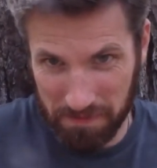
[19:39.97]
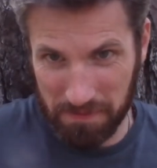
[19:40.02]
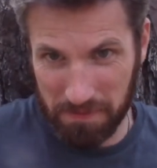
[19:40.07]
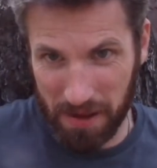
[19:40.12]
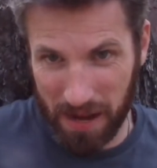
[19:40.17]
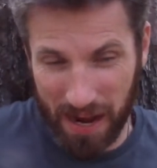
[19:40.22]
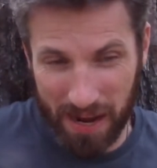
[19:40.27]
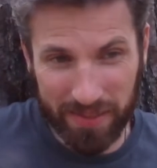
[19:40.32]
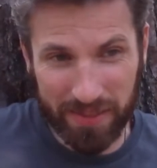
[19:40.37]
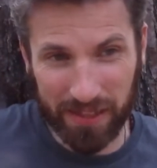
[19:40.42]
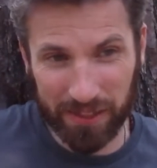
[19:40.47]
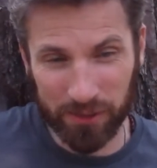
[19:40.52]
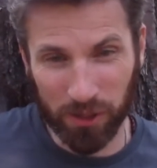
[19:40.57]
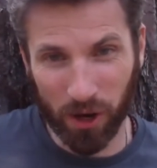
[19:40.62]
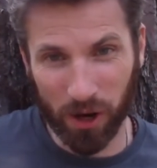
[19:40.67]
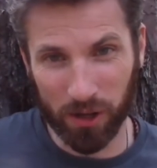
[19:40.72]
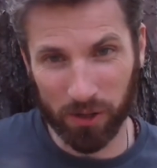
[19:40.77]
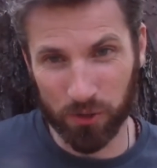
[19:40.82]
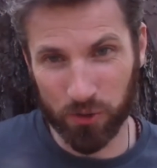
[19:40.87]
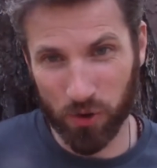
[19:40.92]
I think
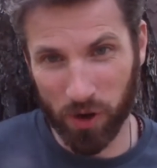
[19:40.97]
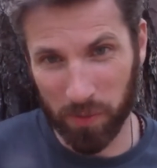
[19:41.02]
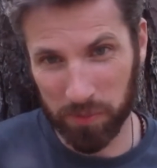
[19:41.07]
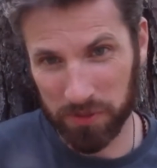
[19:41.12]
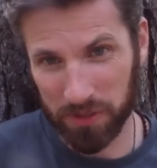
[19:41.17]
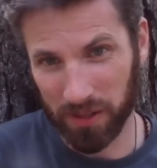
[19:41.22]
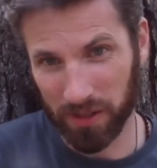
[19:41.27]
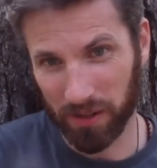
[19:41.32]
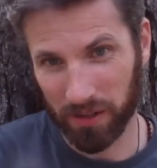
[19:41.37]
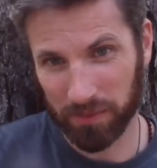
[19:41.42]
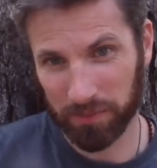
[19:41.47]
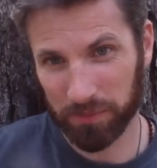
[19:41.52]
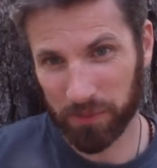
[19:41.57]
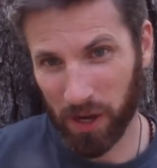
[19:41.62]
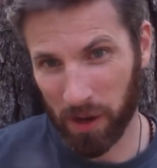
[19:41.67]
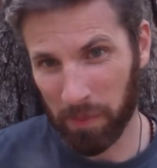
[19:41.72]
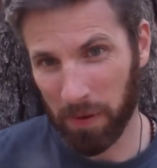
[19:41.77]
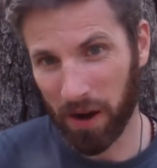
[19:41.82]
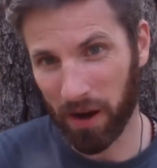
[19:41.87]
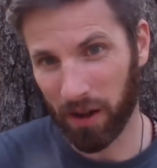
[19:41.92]
Donald Trump's going to
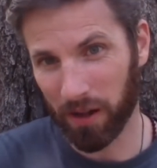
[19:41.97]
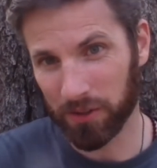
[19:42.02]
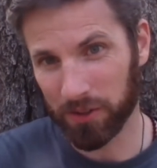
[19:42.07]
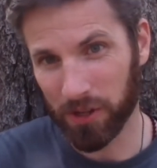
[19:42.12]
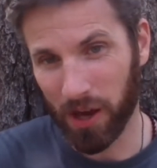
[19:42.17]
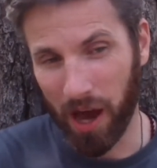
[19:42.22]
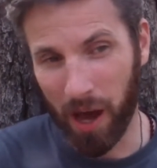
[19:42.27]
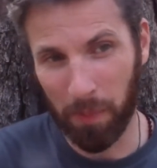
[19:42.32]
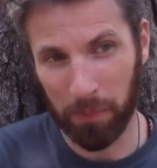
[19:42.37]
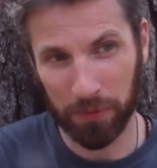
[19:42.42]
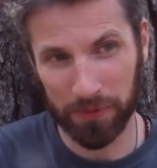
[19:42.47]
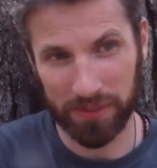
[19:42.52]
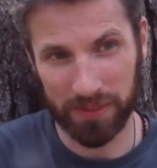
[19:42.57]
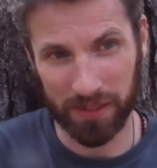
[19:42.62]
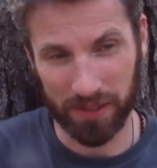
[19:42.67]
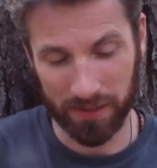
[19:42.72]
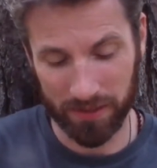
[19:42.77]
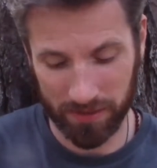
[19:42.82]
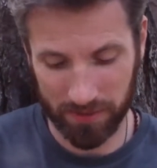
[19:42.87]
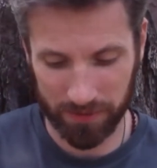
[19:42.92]
come out on top with
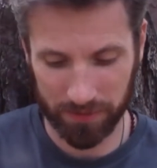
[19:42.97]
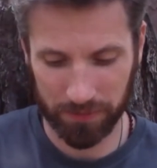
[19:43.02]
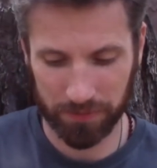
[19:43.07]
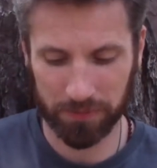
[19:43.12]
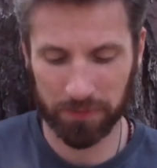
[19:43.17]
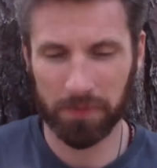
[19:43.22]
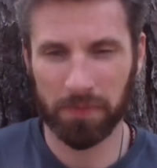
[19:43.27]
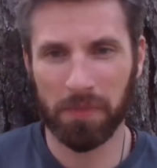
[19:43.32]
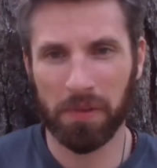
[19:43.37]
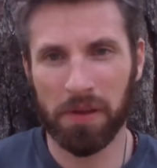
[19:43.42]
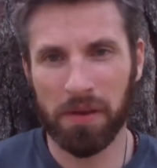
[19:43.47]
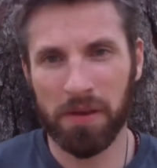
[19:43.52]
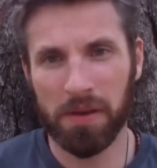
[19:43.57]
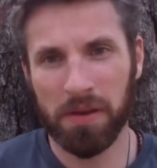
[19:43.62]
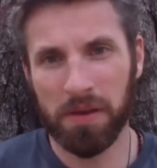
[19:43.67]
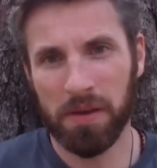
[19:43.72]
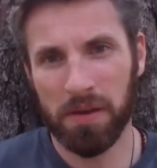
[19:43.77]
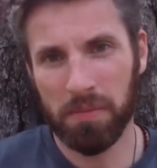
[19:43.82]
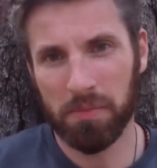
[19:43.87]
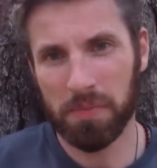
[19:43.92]
this,
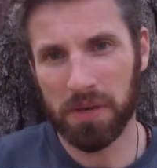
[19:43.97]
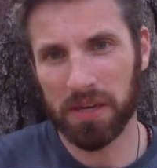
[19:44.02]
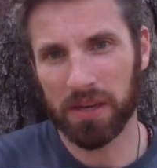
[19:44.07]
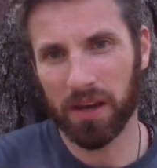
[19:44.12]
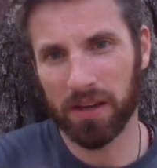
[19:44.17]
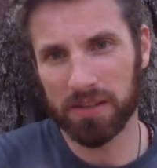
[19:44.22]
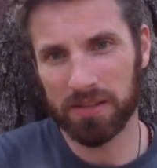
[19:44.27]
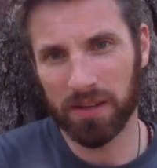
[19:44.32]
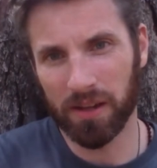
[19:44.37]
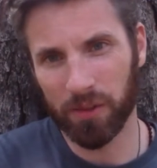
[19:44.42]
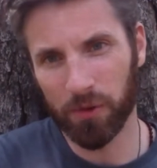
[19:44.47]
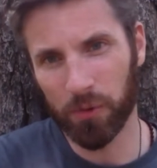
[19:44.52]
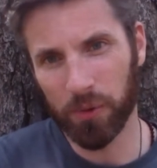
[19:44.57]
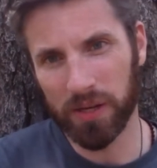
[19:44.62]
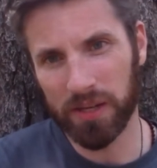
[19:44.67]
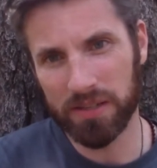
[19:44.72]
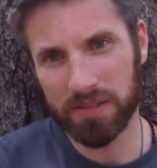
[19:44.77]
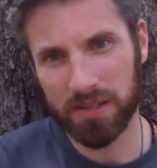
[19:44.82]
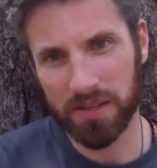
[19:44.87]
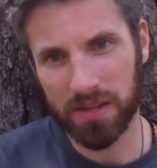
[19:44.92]
because another
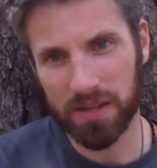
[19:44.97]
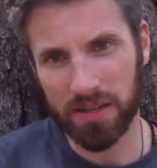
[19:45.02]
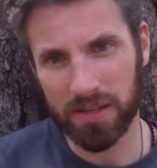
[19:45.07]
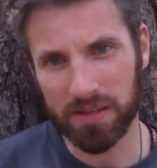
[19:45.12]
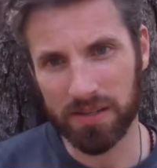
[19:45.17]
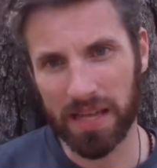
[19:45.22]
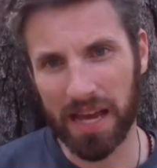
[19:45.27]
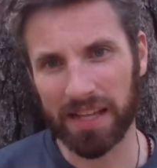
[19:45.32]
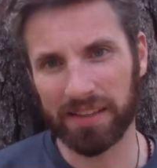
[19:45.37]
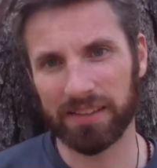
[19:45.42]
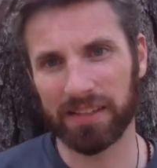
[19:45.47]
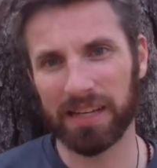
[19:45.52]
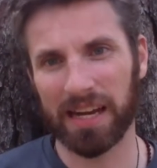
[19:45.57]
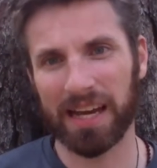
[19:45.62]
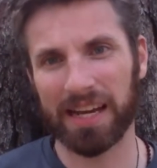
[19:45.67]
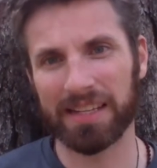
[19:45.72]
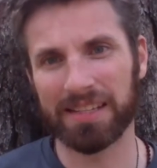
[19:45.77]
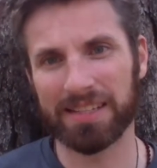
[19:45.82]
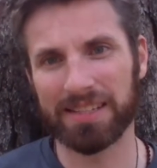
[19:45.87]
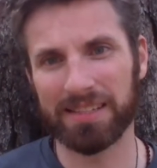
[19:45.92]
reason is that the
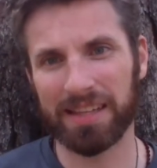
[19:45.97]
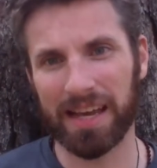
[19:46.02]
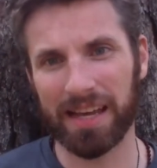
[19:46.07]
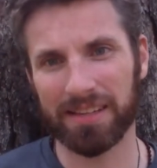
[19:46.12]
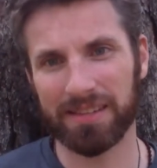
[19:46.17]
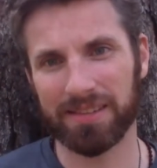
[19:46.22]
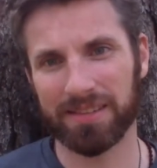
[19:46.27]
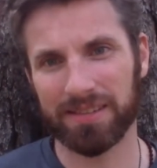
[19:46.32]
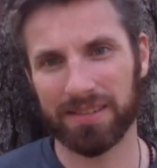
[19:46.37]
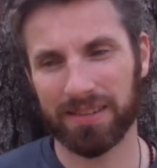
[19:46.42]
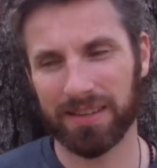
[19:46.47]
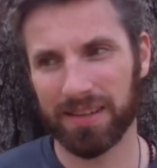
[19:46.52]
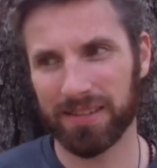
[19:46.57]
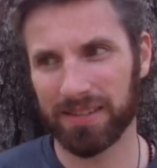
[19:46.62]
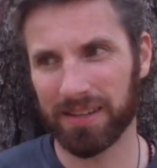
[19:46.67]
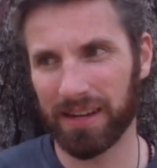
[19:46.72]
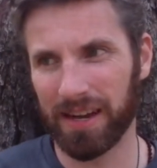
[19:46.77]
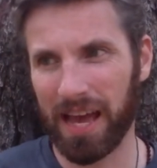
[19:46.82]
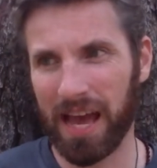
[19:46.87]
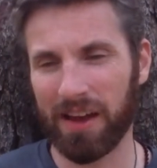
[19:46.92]
United States
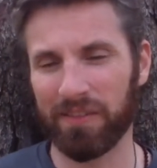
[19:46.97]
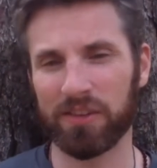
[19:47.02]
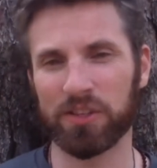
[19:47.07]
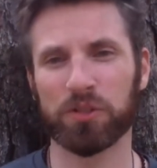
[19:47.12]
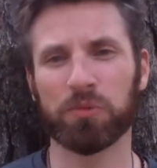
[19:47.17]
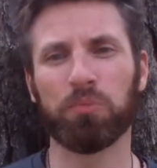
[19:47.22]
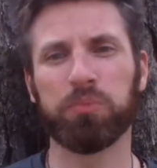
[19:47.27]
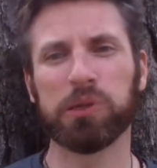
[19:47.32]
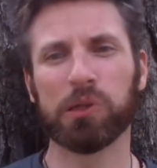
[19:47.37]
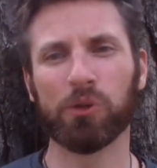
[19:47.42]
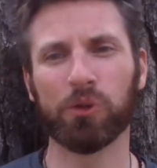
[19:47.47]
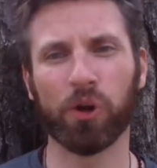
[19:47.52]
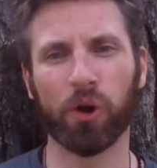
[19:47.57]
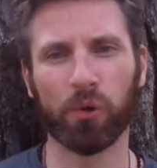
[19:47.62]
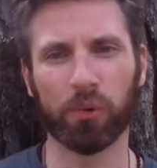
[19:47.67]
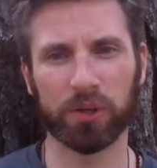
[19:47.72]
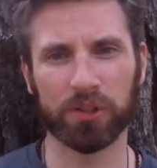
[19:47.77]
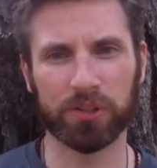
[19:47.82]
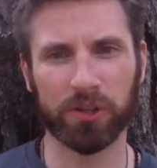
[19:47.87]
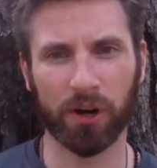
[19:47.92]
is going to have its Pluto
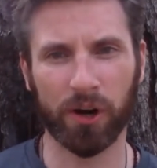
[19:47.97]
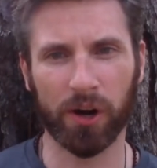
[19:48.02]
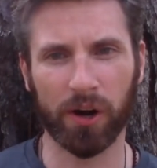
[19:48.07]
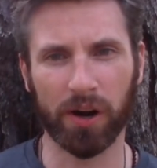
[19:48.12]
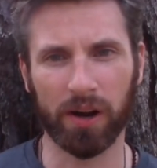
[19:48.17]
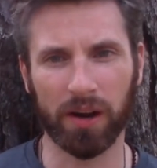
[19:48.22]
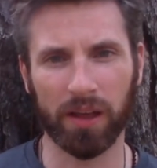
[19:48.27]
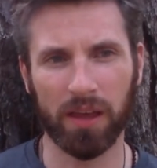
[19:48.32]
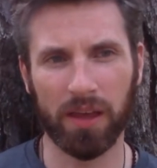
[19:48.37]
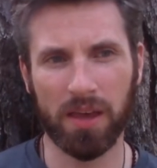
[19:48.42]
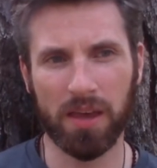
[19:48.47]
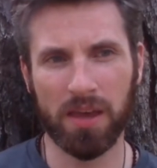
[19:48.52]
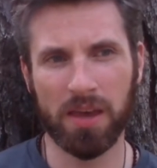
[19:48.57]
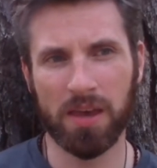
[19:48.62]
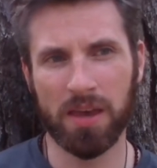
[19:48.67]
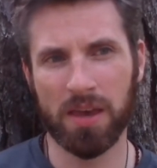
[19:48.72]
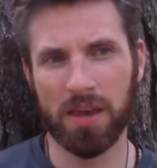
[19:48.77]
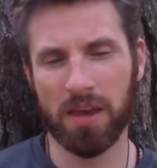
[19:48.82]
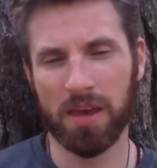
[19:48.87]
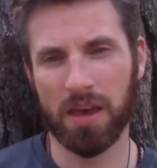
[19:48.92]
return
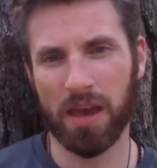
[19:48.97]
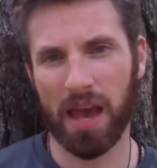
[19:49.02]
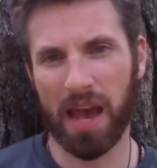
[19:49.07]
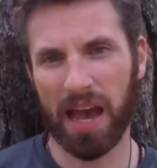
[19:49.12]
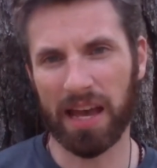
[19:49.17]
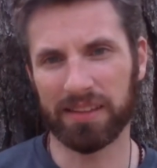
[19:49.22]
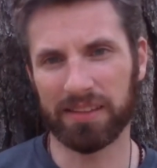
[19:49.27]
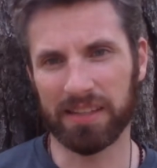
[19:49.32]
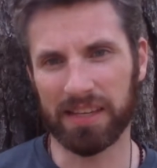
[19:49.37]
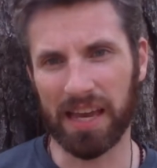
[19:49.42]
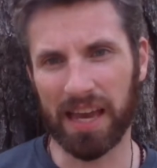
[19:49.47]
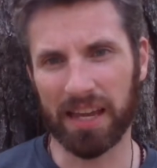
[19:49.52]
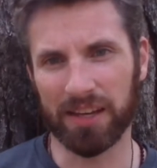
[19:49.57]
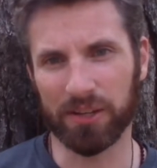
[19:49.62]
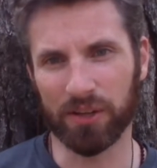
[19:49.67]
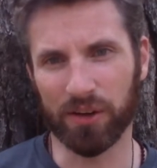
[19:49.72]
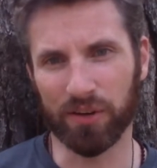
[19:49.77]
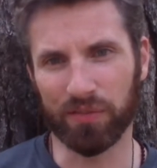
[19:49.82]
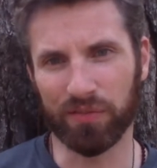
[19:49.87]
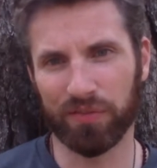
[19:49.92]
at the
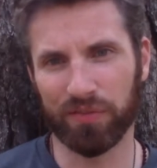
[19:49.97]
end of